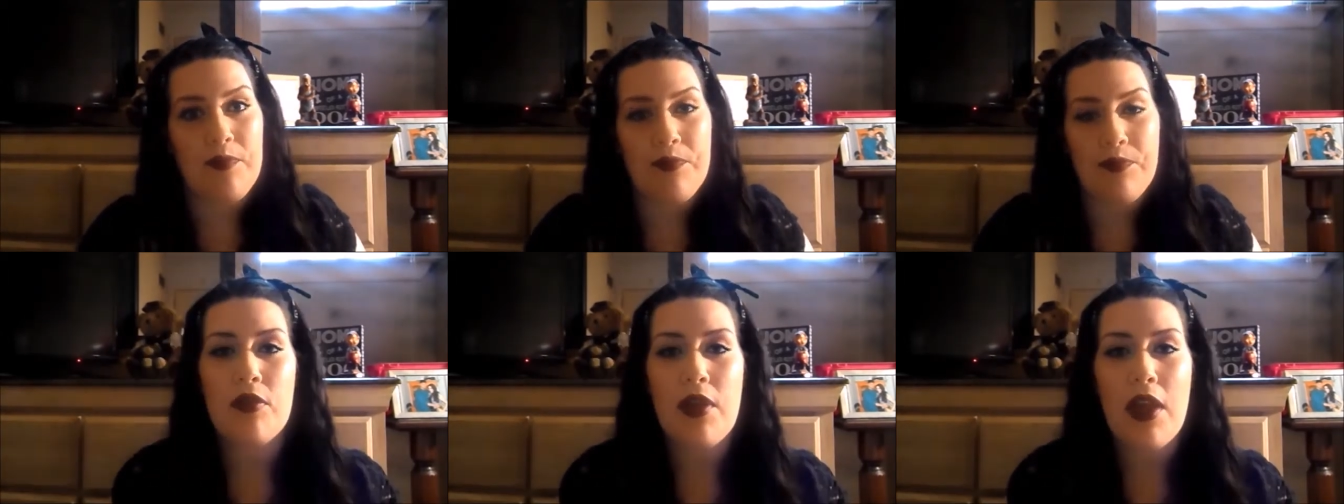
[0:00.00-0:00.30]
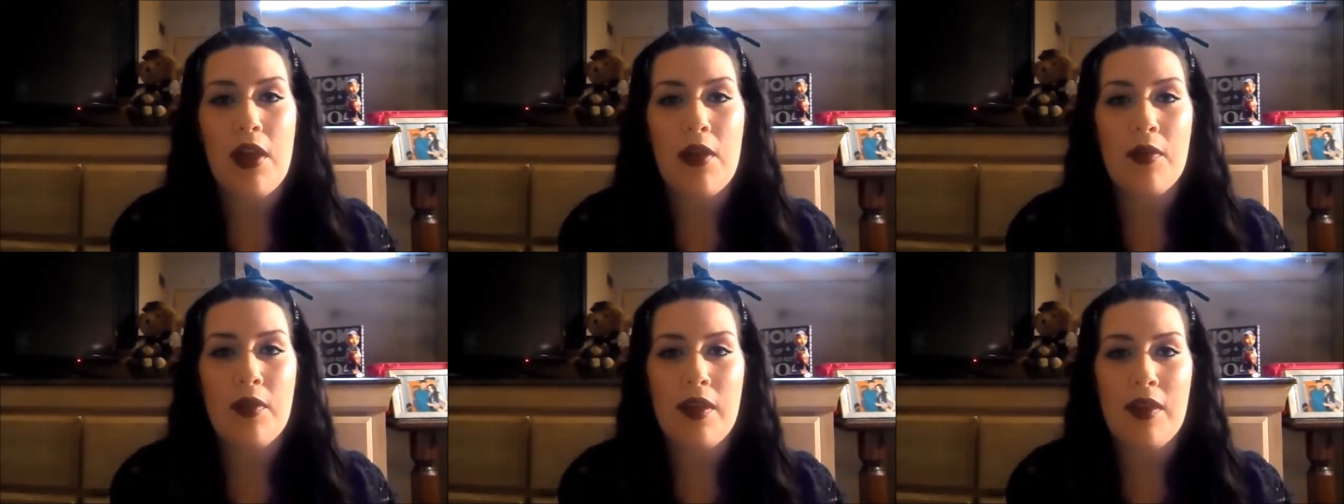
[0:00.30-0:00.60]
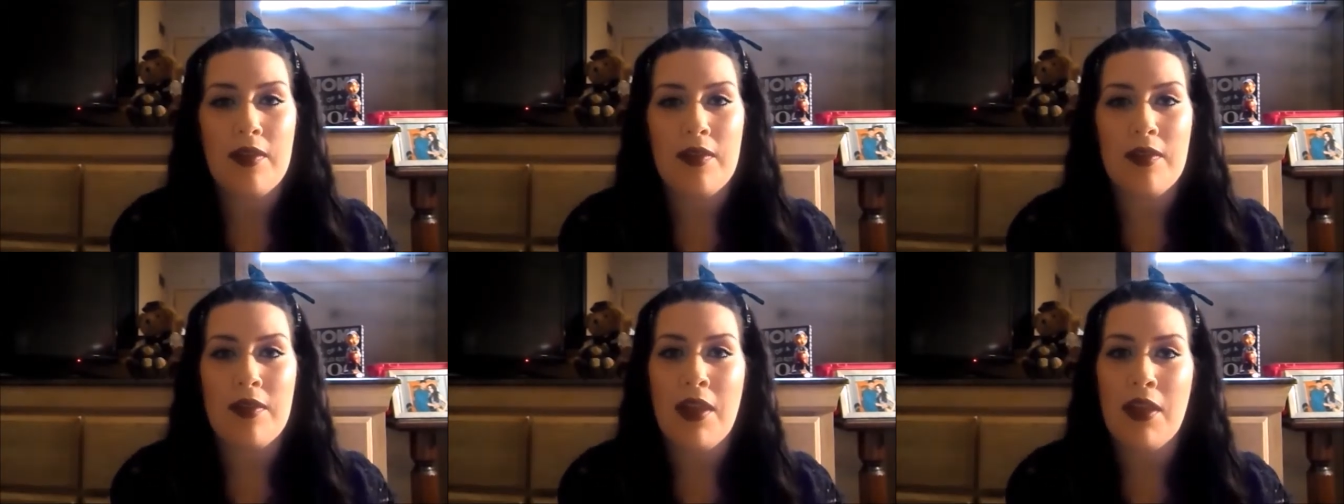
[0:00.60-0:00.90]
So not
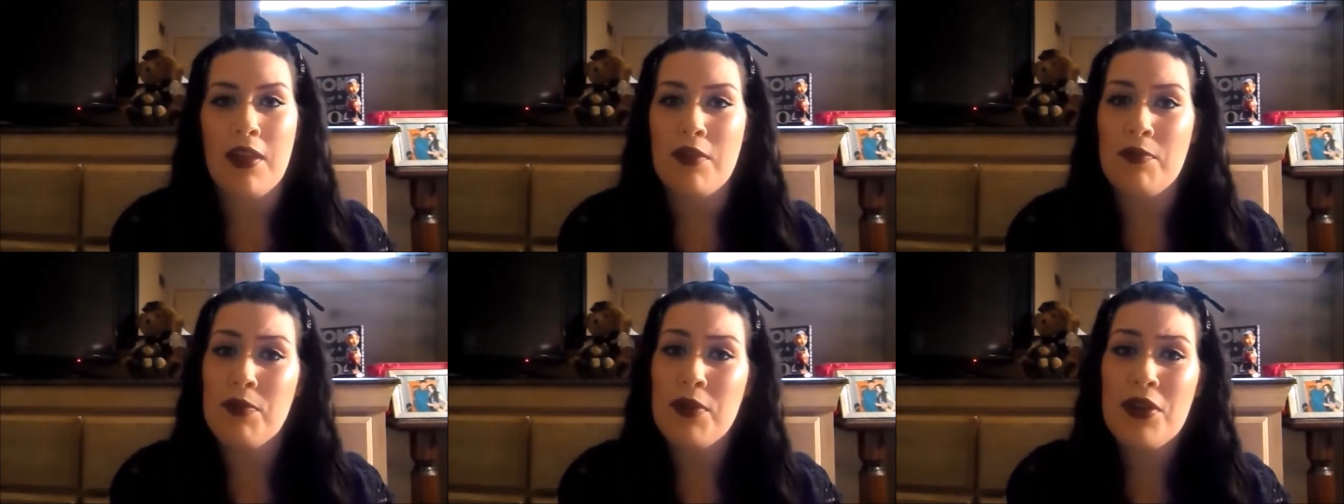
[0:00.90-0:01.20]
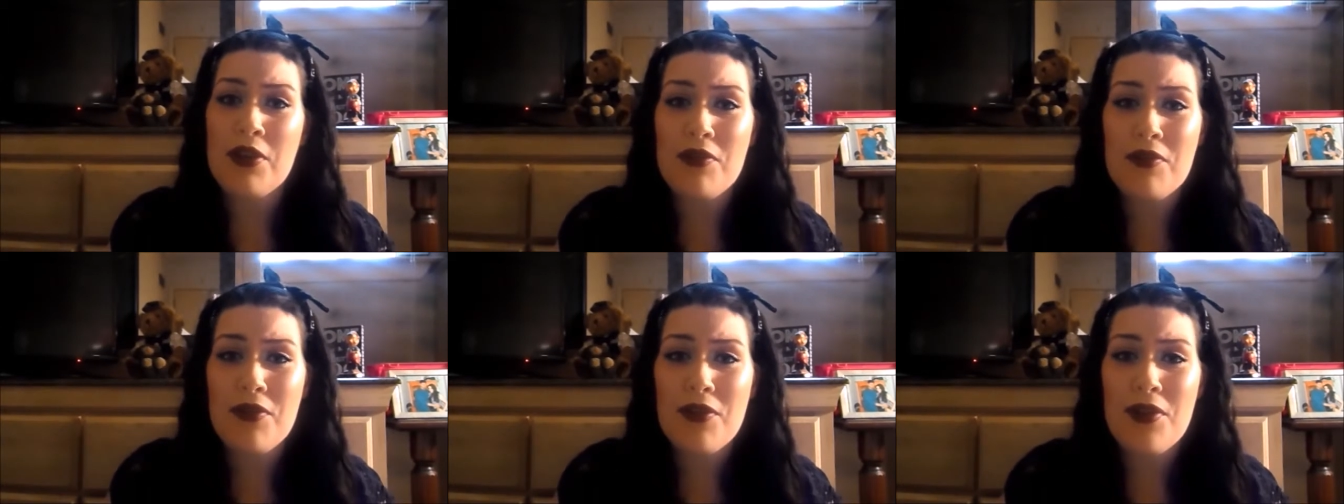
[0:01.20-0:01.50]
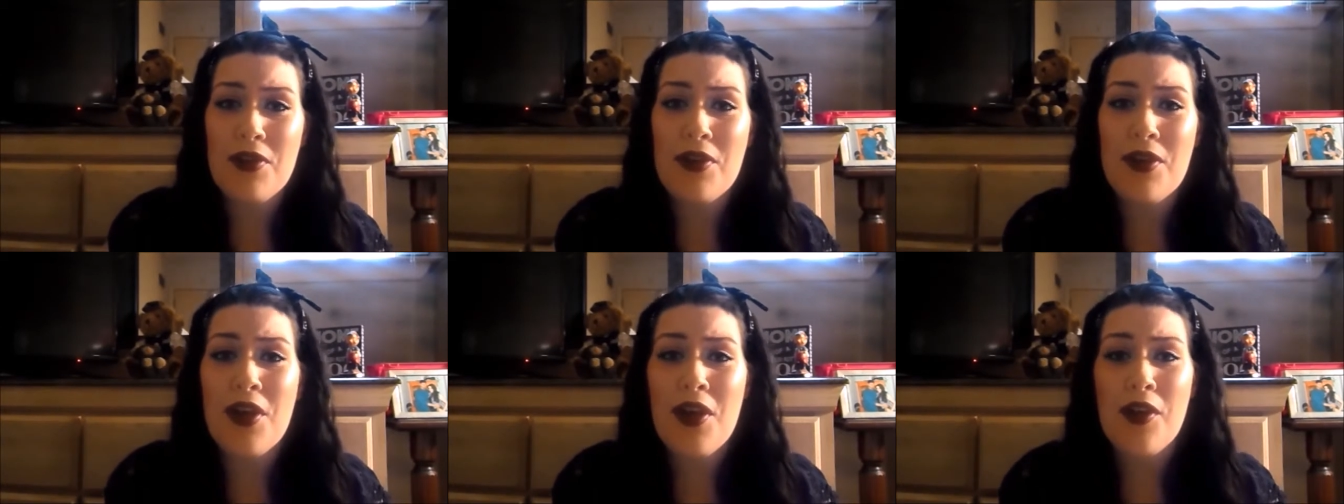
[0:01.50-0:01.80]
only is this house
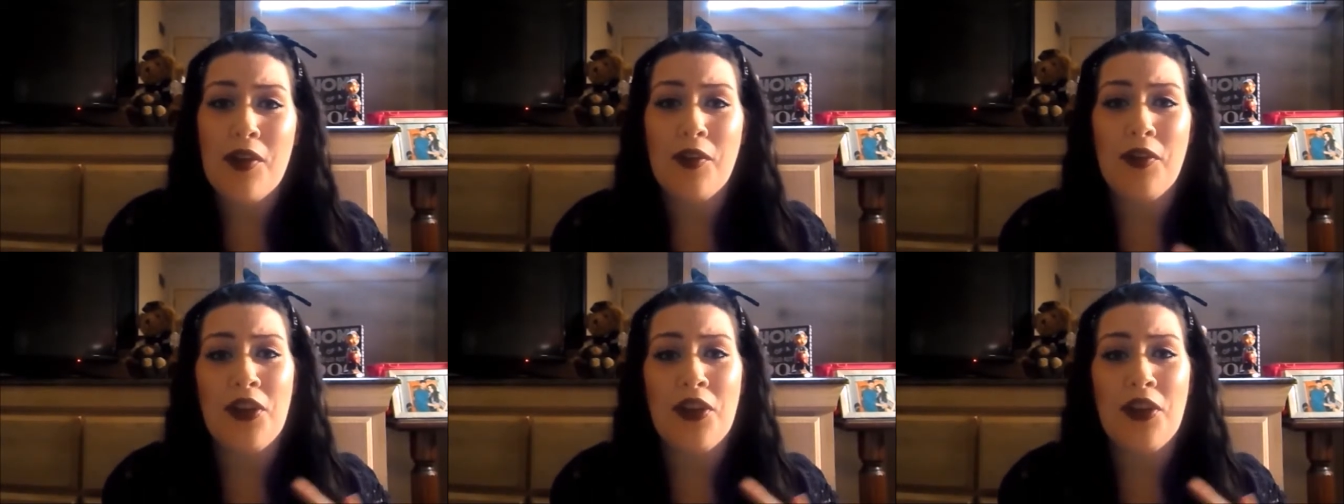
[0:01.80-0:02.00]
beautiful,